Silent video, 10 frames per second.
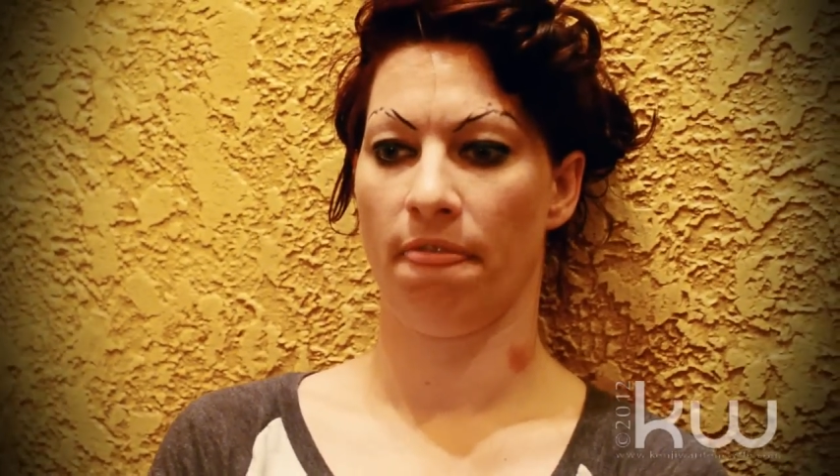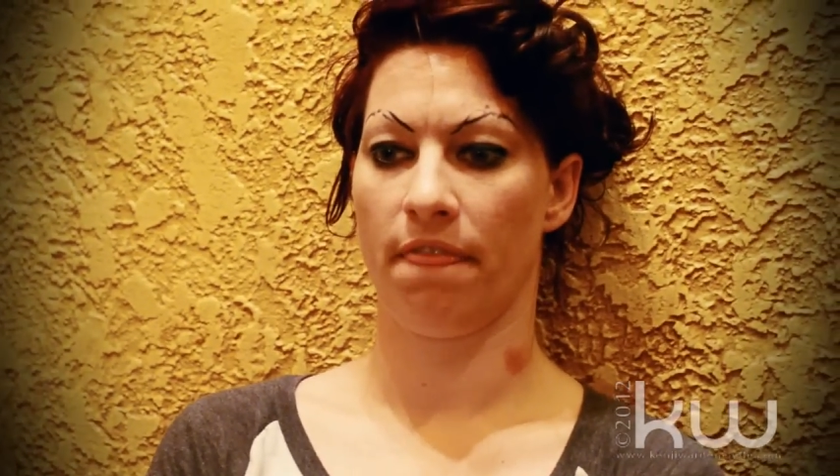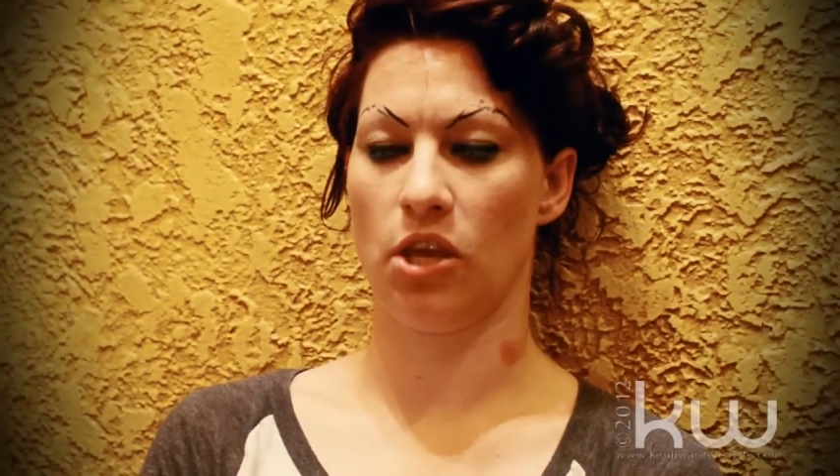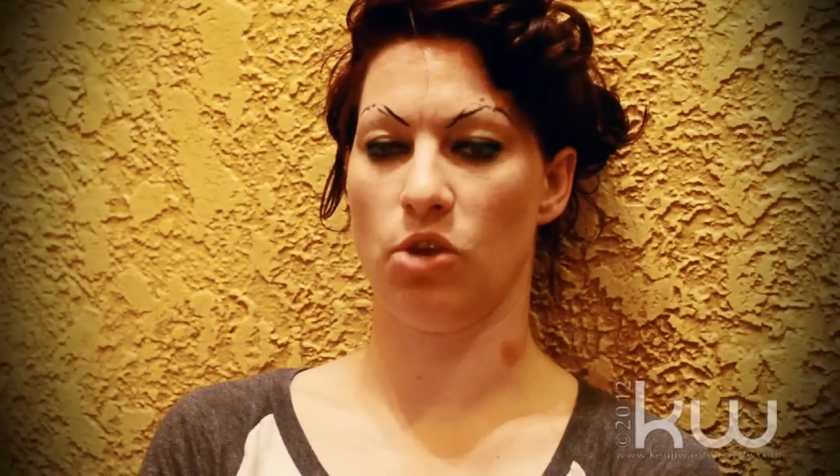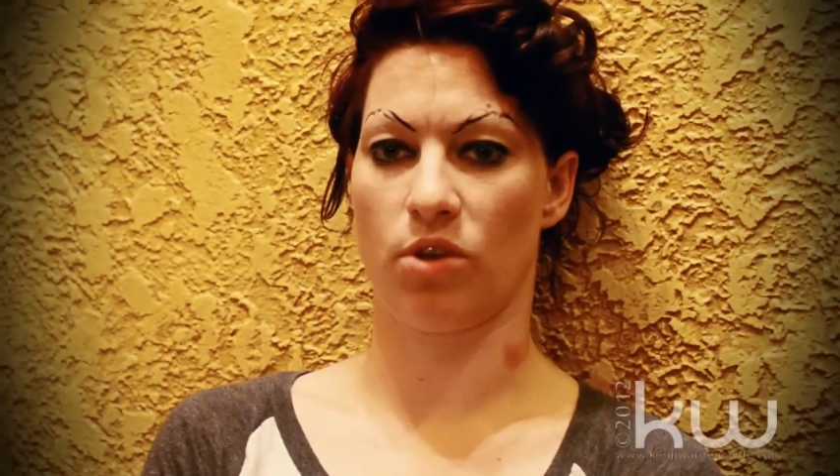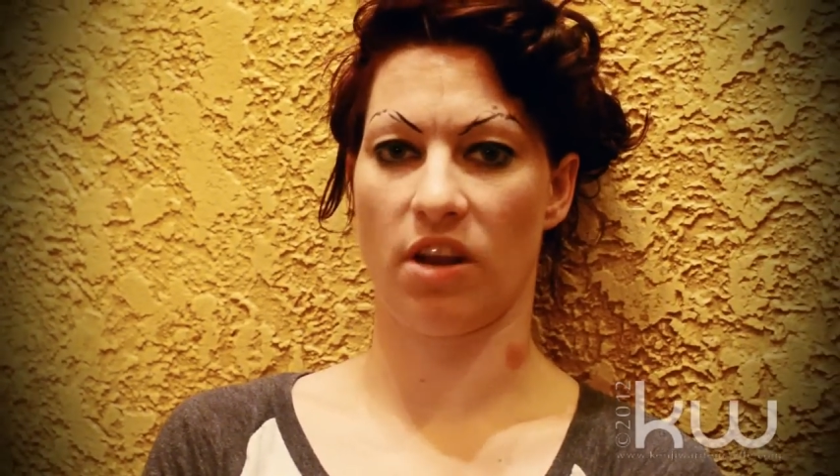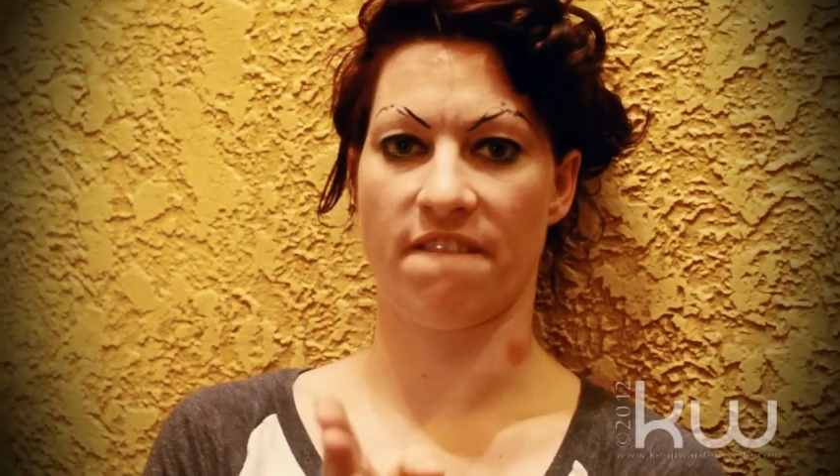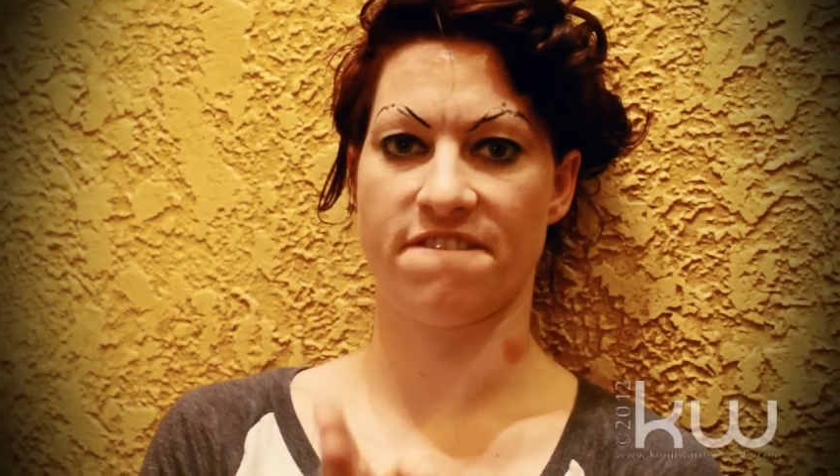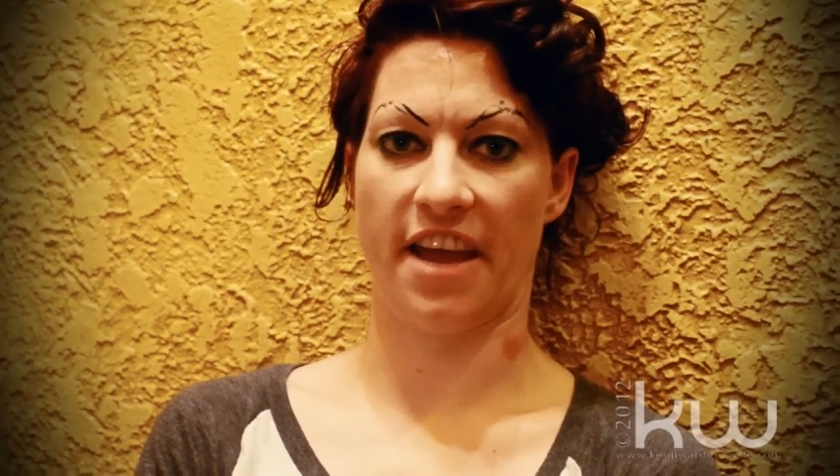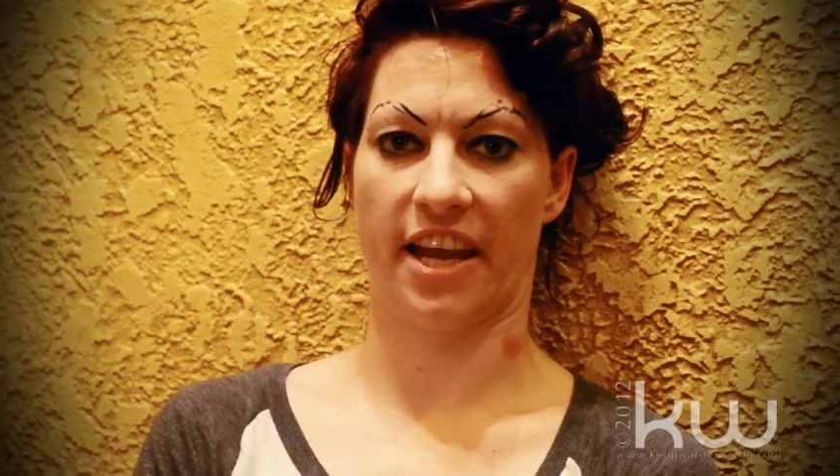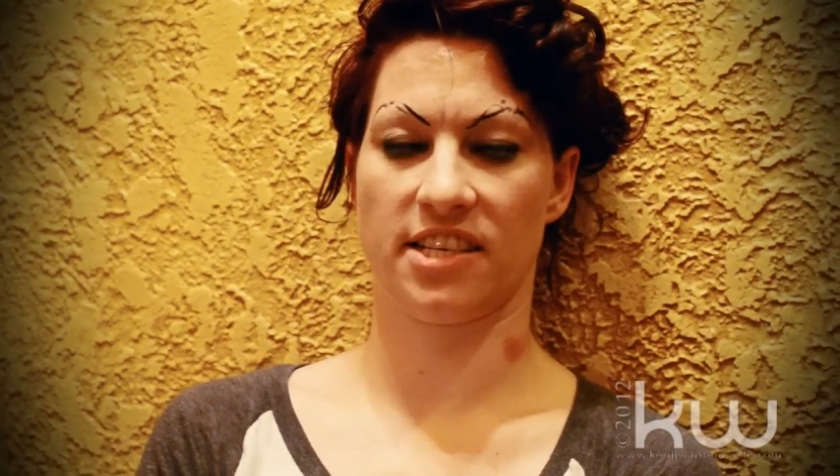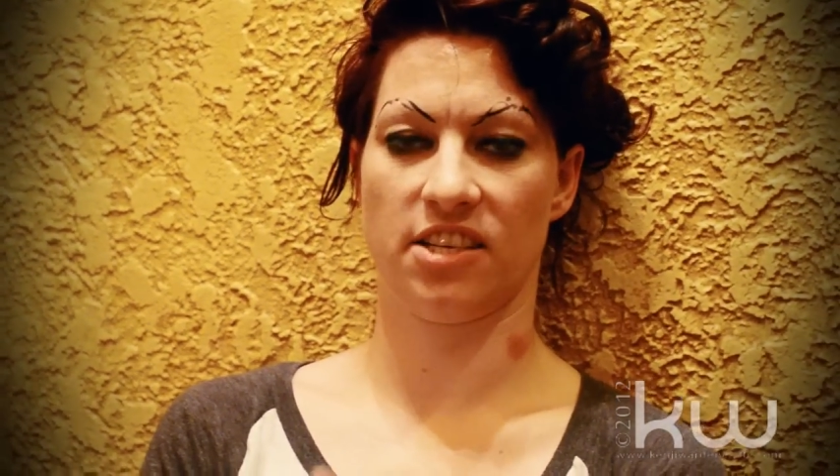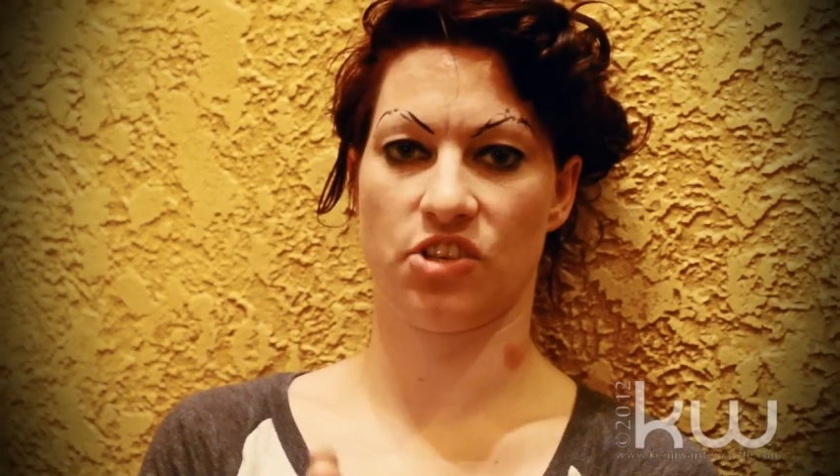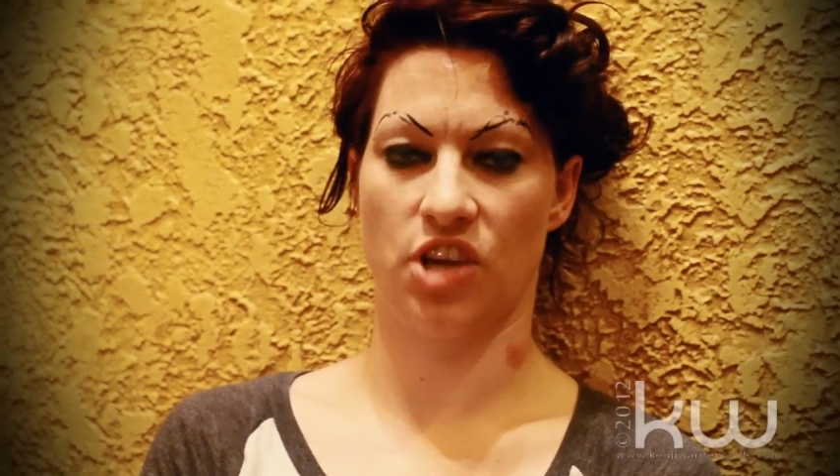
that you can affect